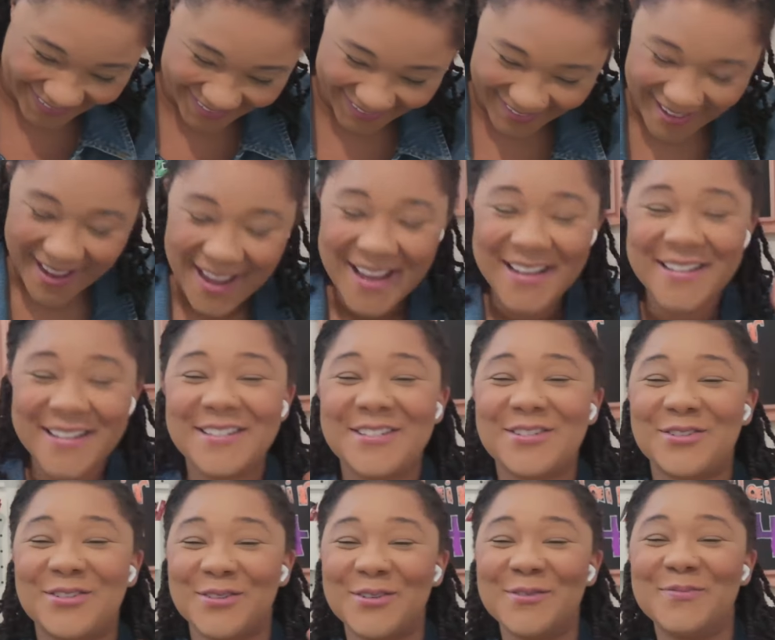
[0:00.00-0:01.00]

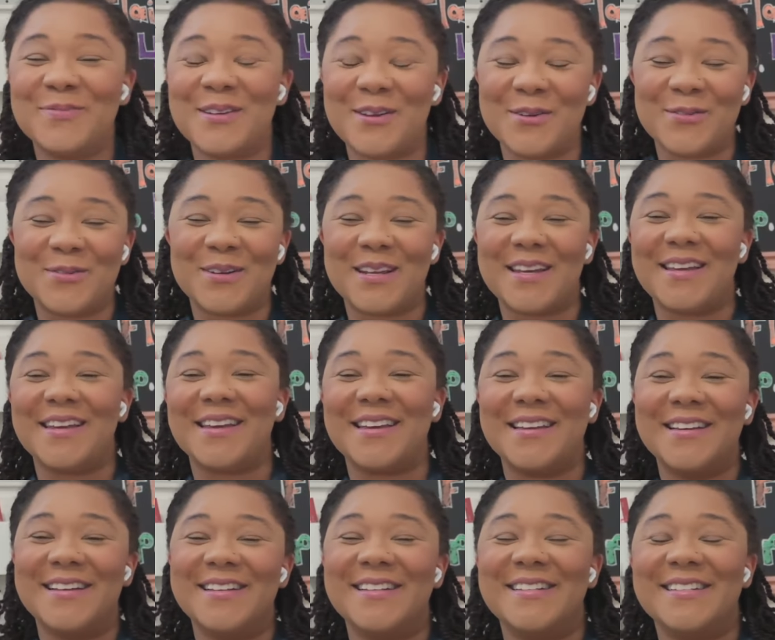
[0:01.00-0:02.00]
True Beauty
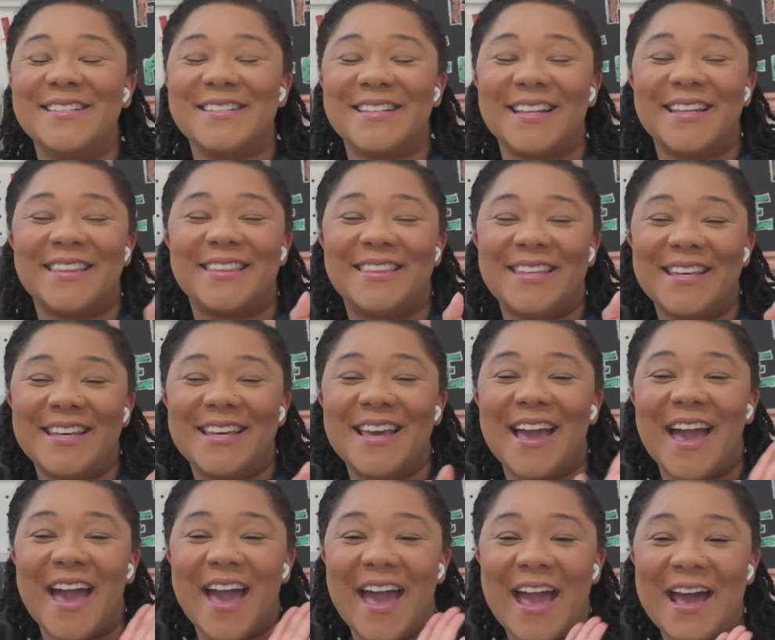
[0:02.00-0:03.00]
is the
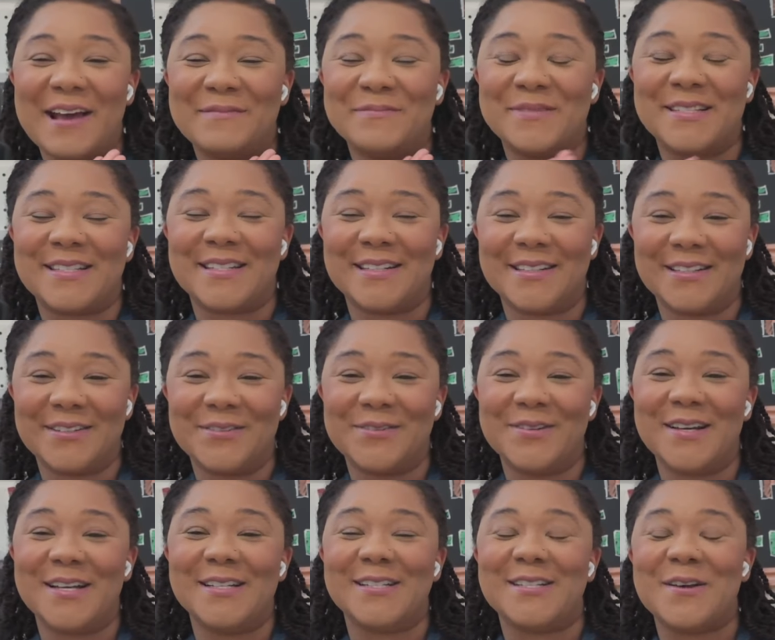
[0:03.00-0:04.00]

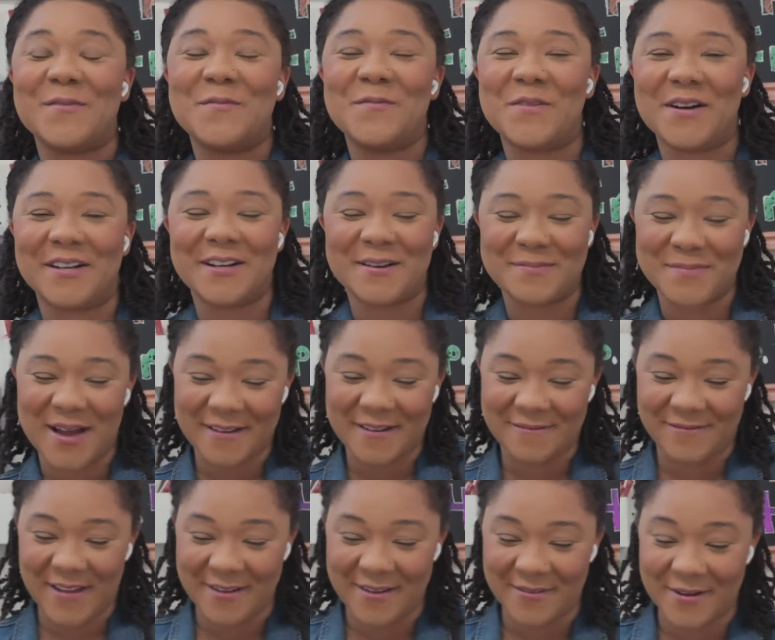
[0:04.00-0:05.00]
absolute is one of my
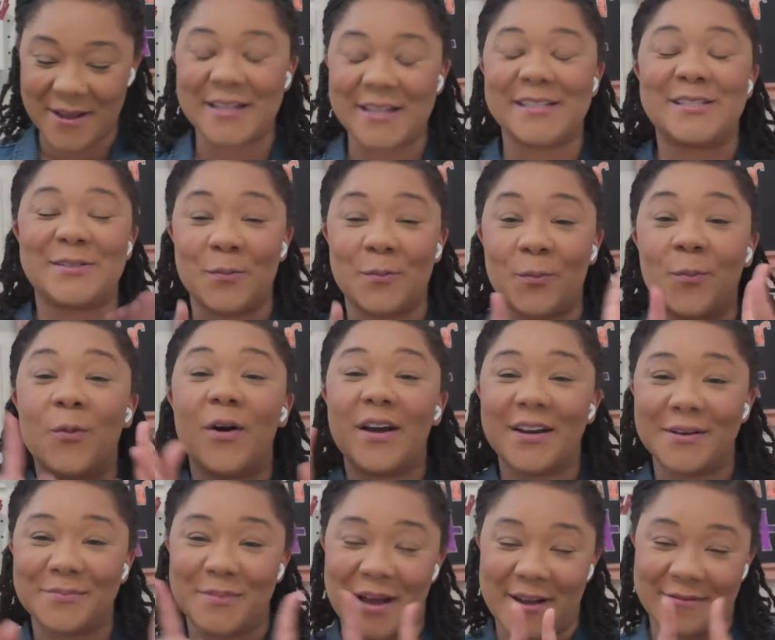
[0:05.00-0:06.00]
favorite it's one
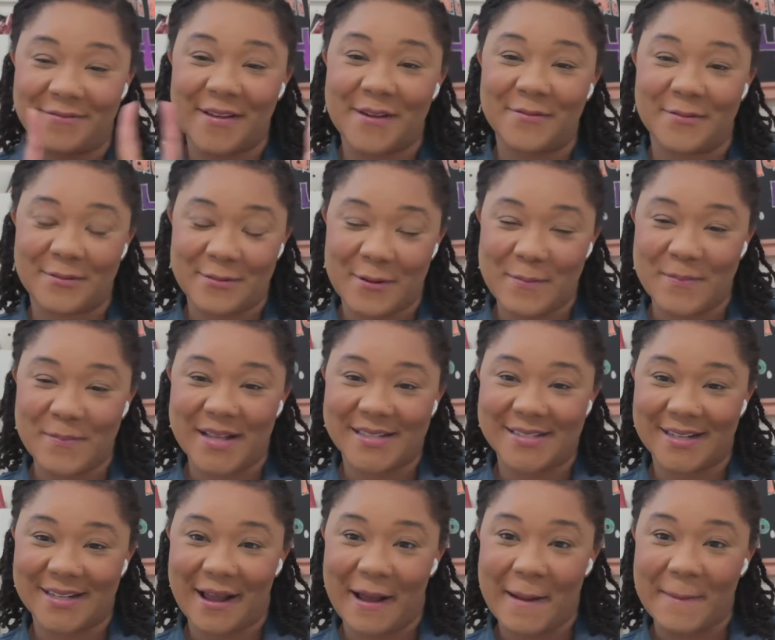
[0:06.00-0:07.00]
of my favorite
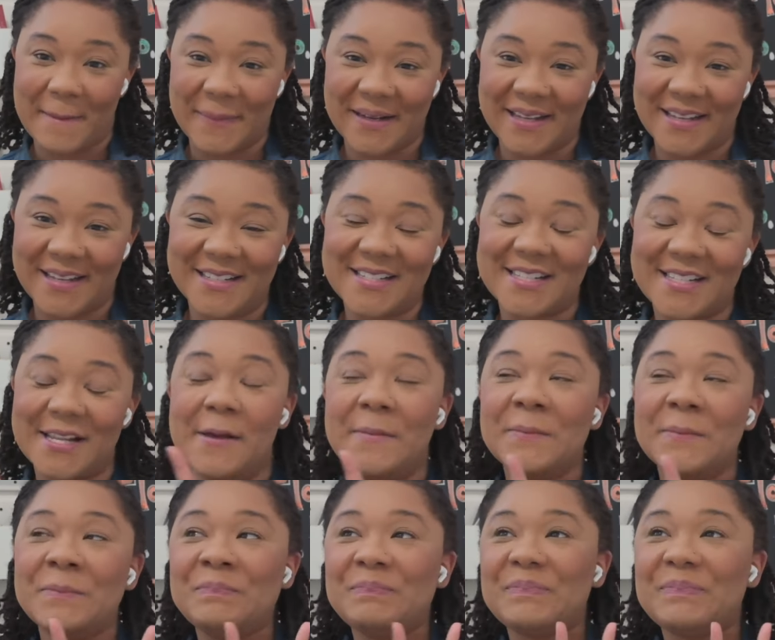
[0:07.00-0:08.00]
romantic comedies.
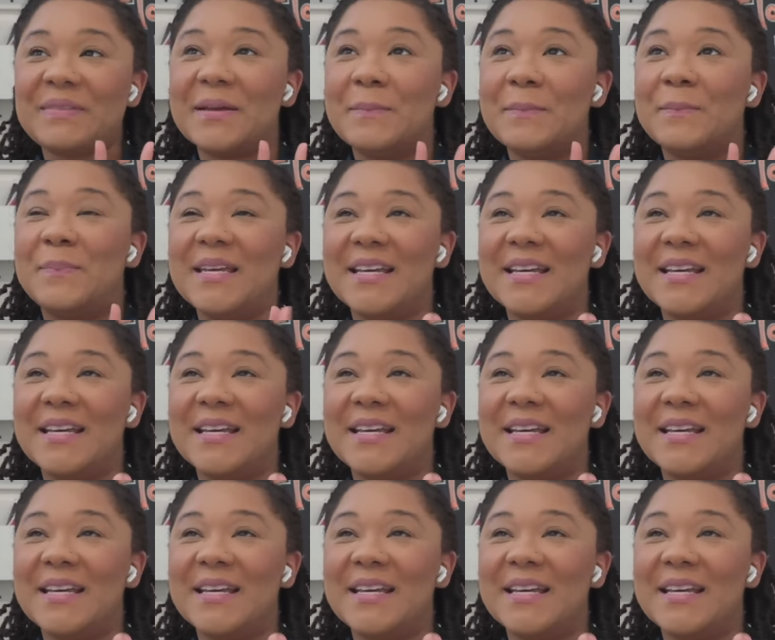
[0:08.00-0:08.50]
It's one of because,